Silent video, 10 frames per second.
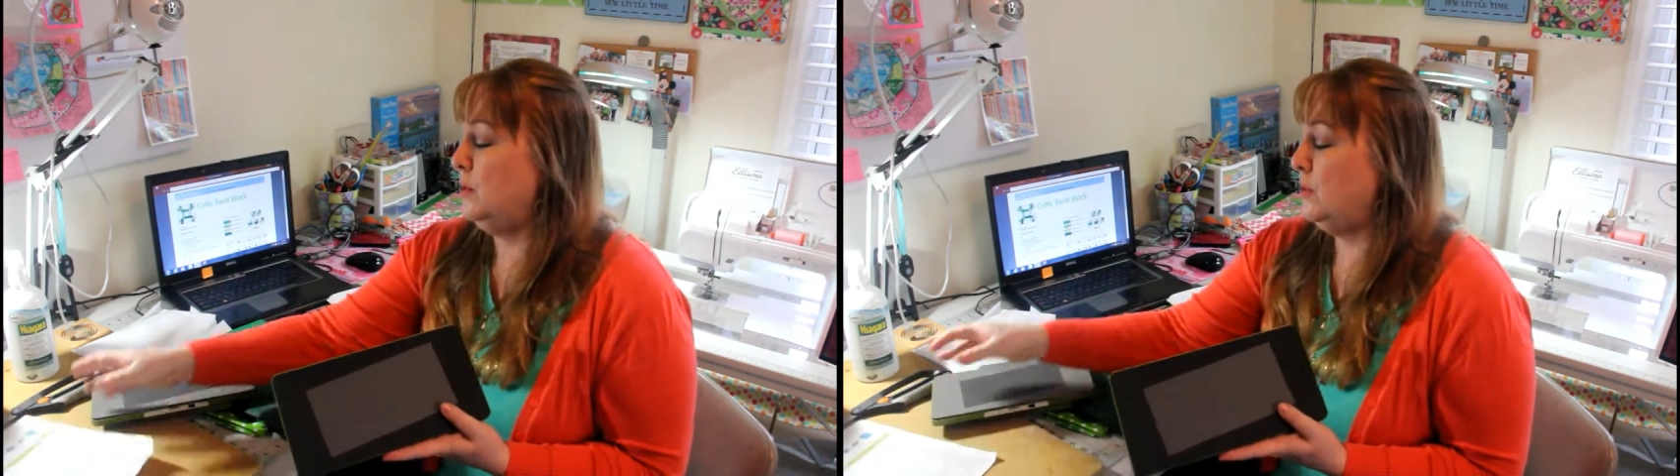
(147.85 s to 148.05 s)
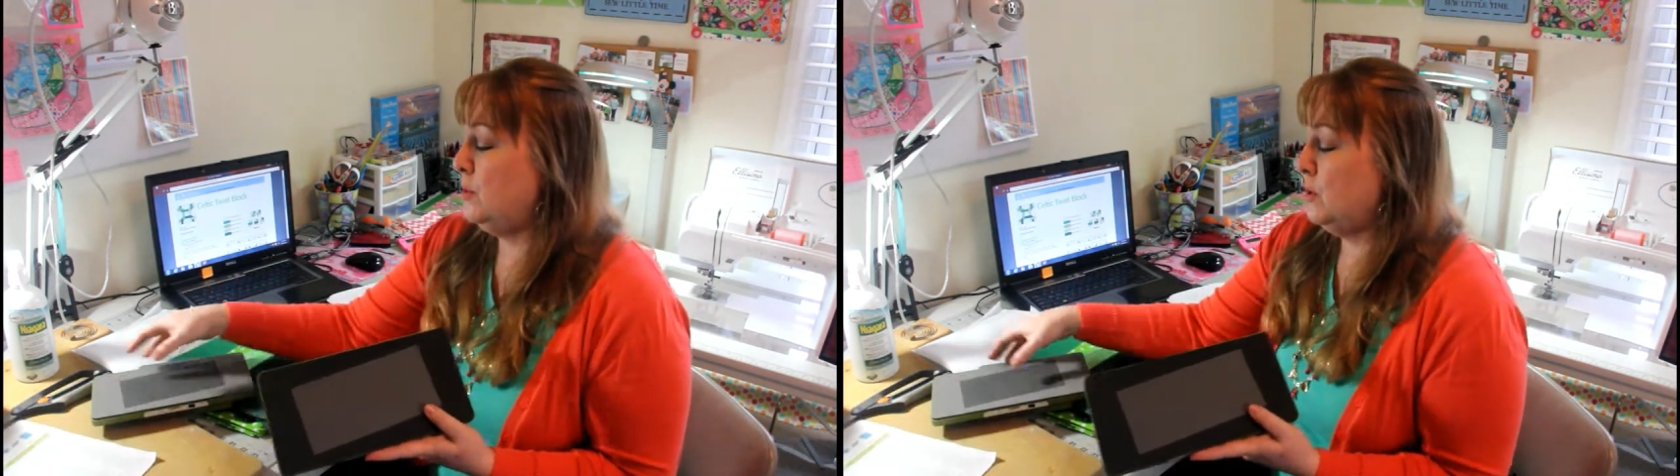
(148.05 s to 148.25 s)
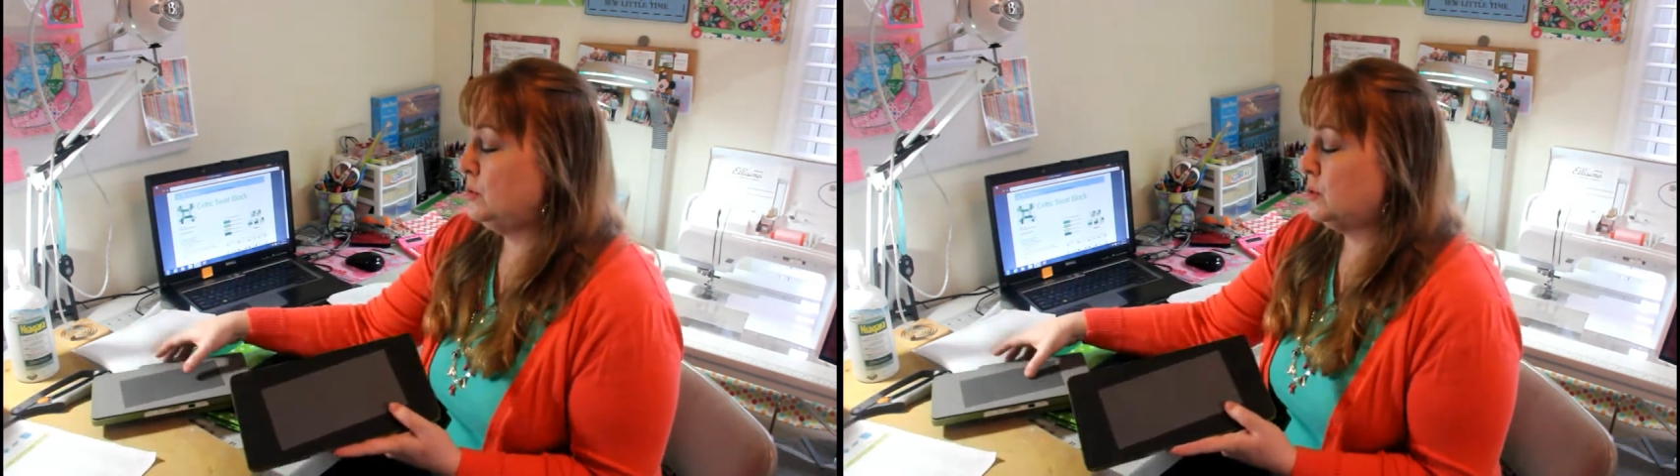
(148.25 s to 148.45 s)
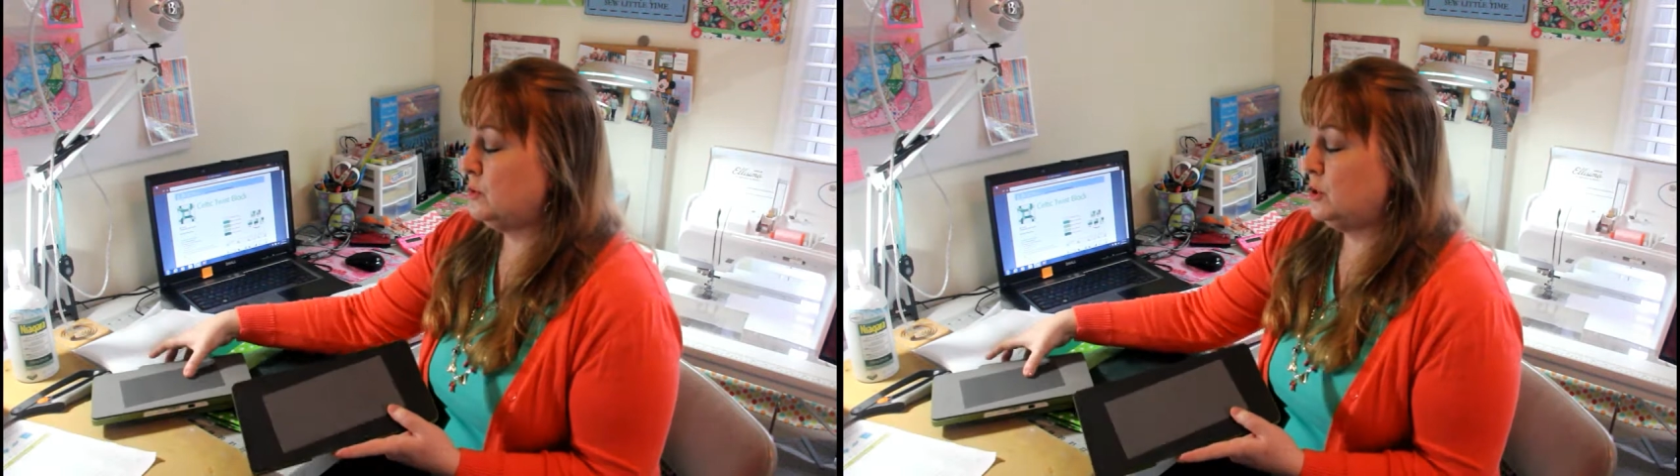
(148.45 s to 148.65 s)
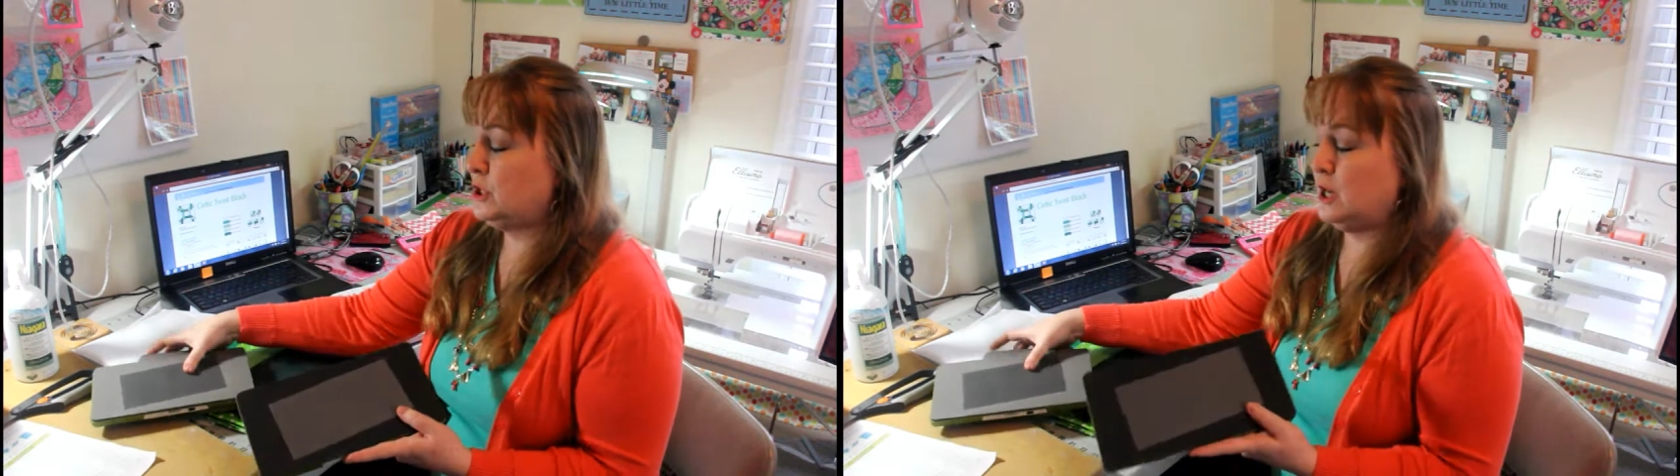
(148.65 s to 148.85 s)
those are
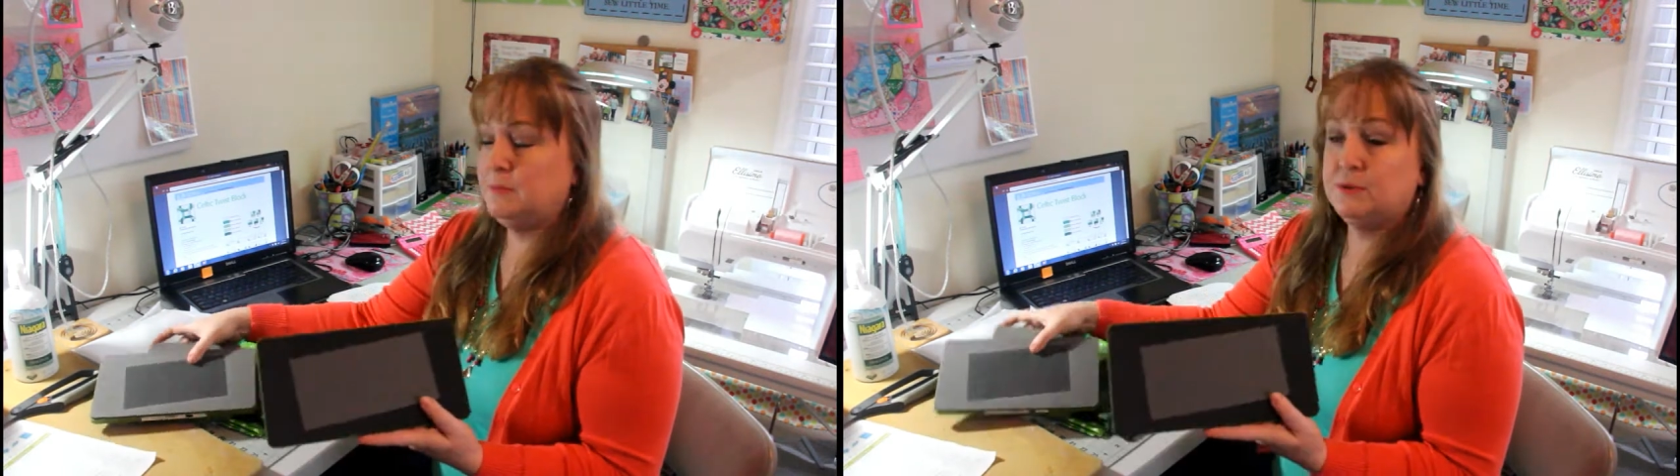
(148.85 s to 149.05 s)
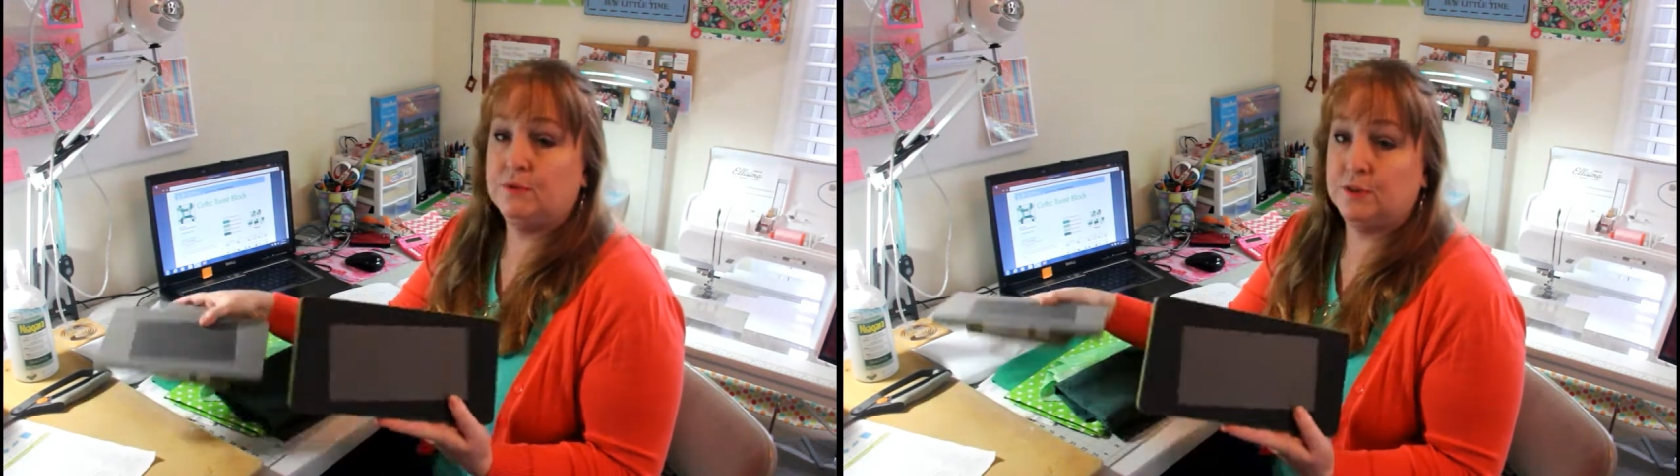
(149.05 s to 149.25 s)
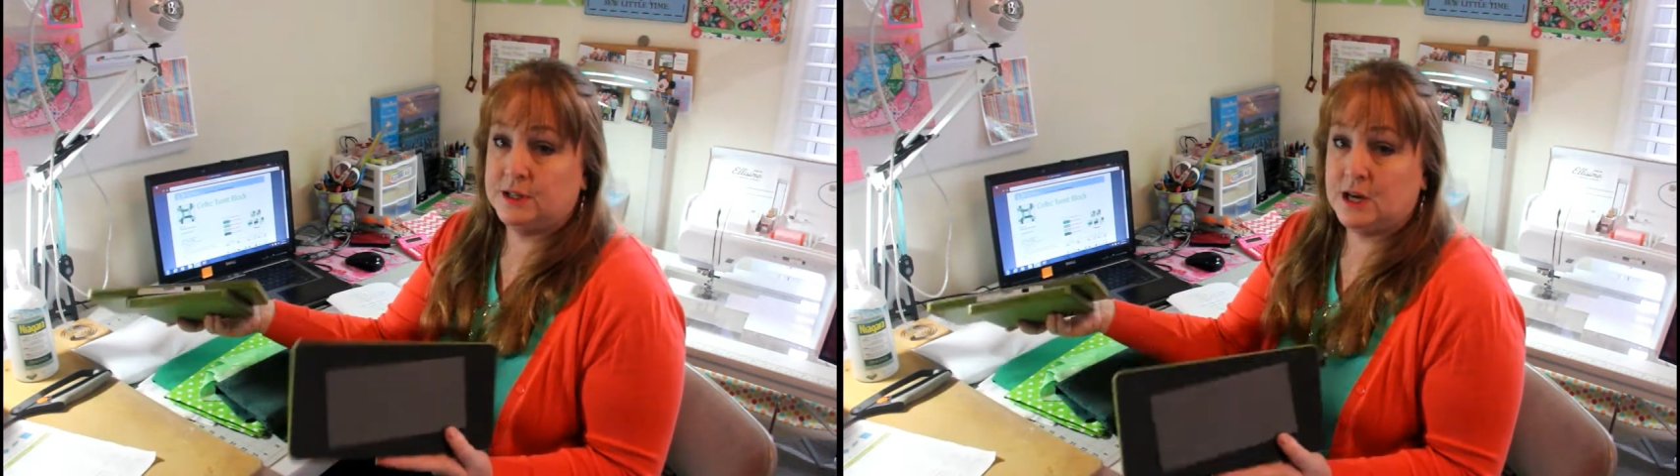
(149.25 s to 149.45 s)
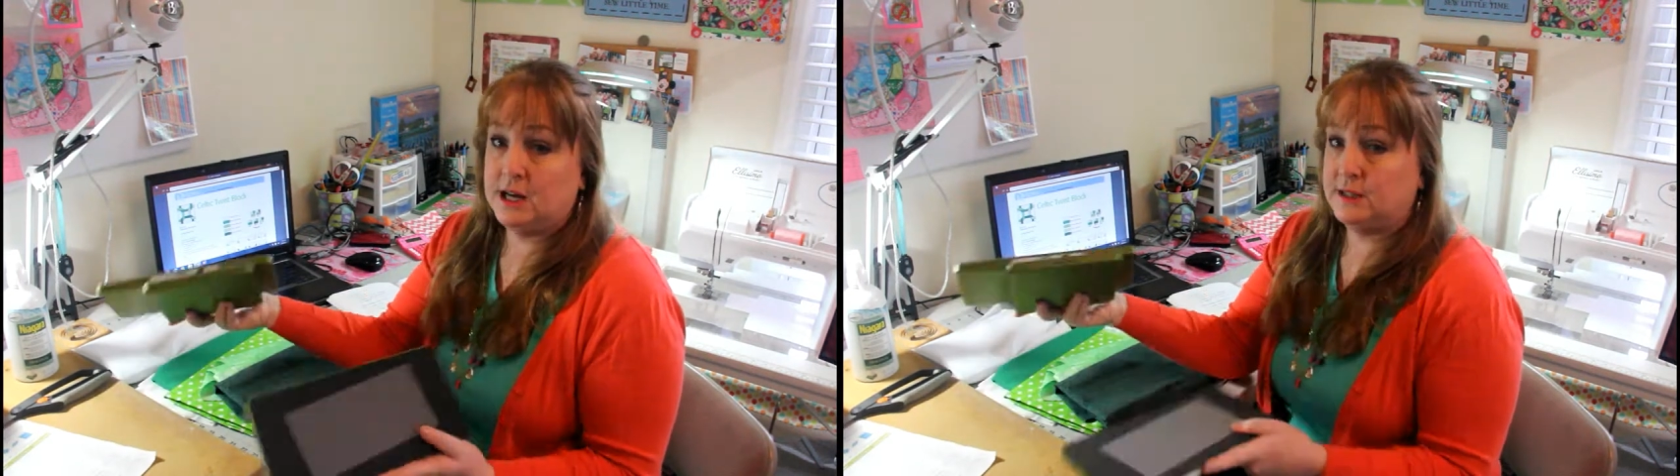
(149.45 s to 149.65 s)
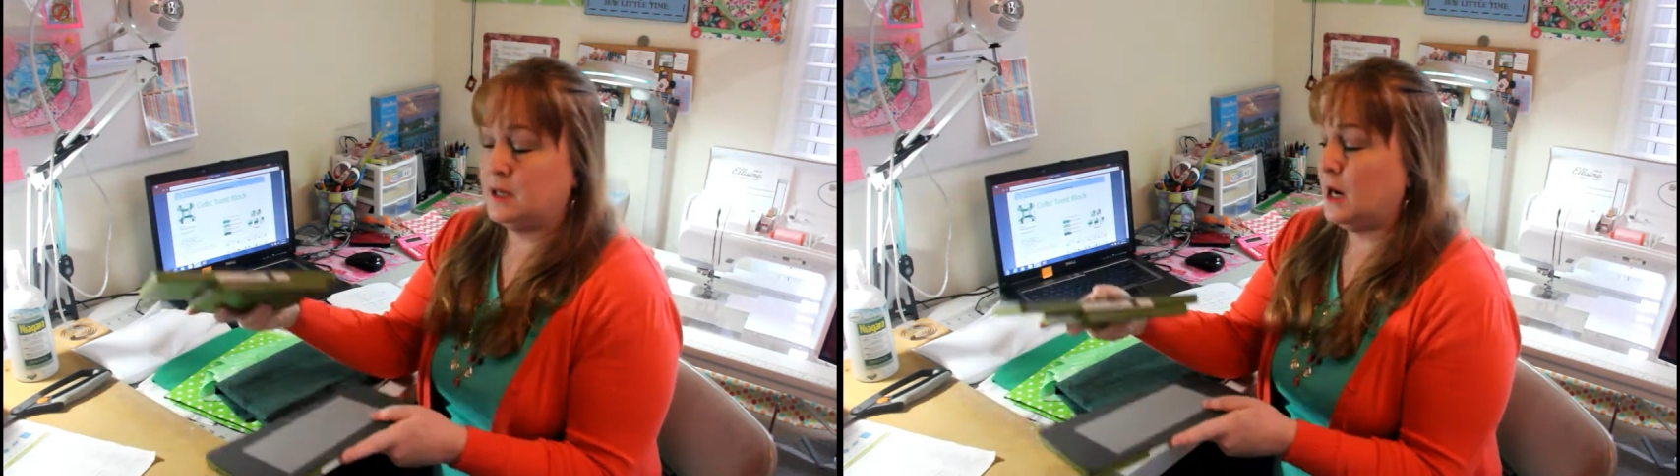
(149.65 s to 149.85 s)
the shapes for the
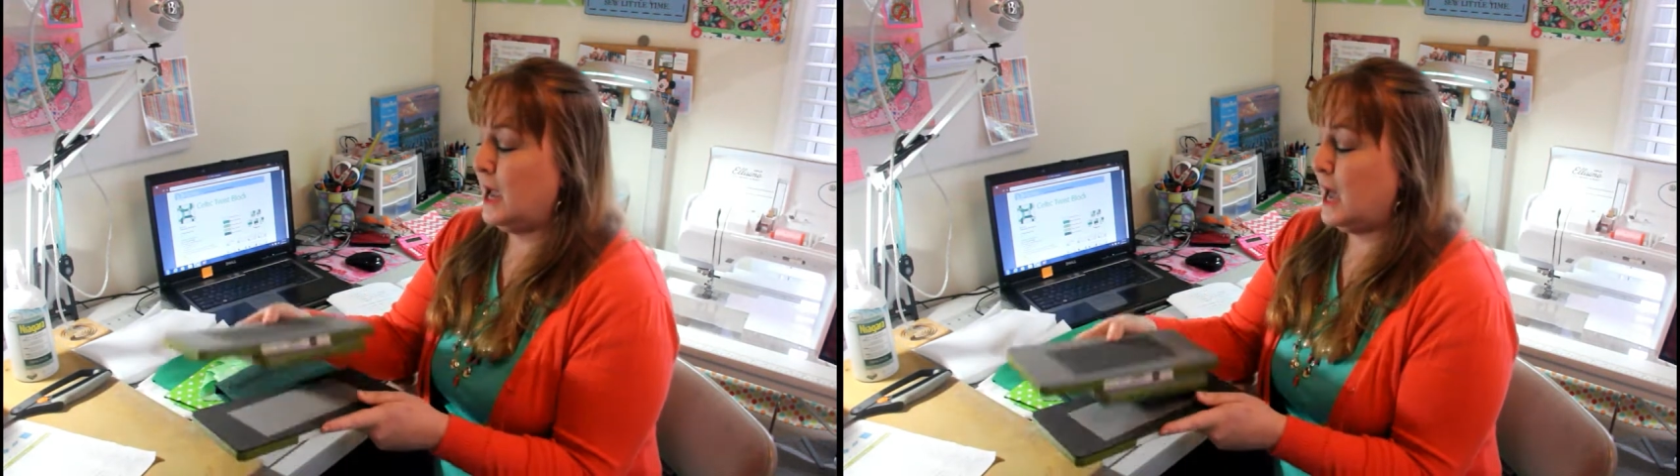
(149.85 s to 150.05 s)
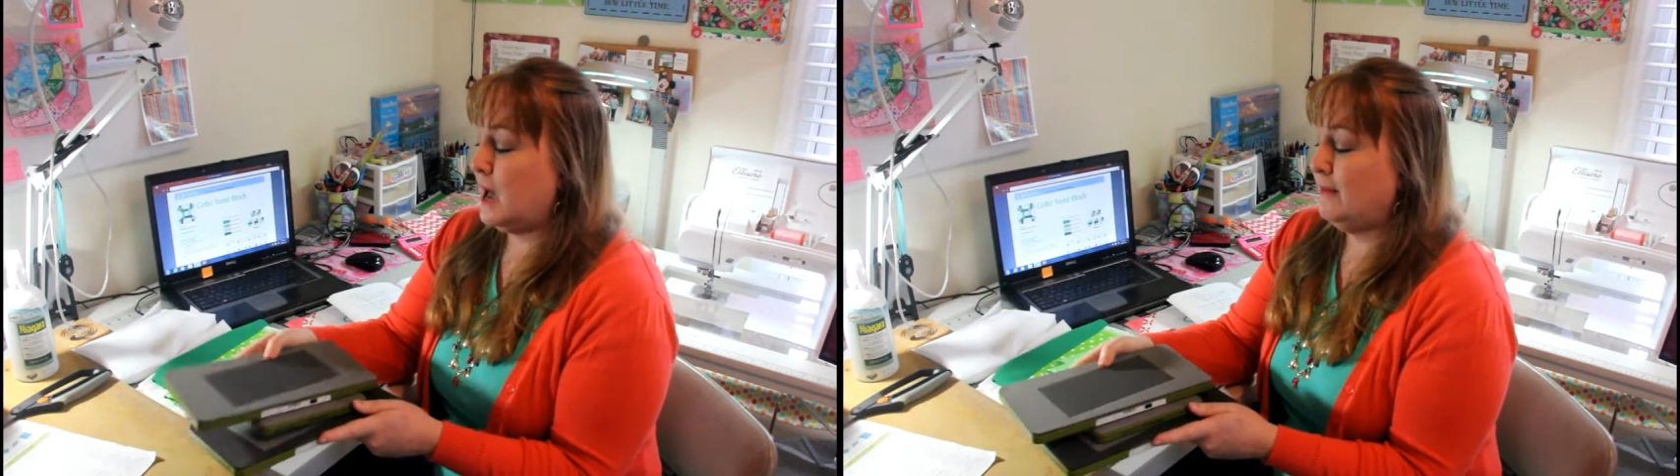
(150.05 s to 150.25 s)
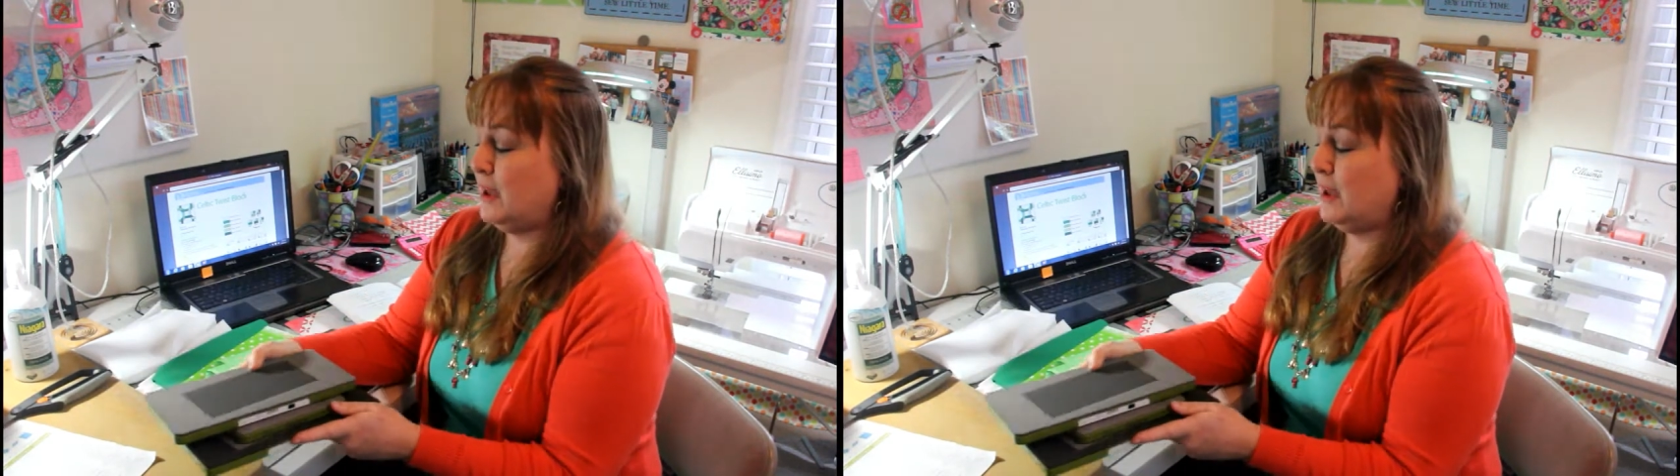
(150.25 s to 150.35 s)
dies that I have,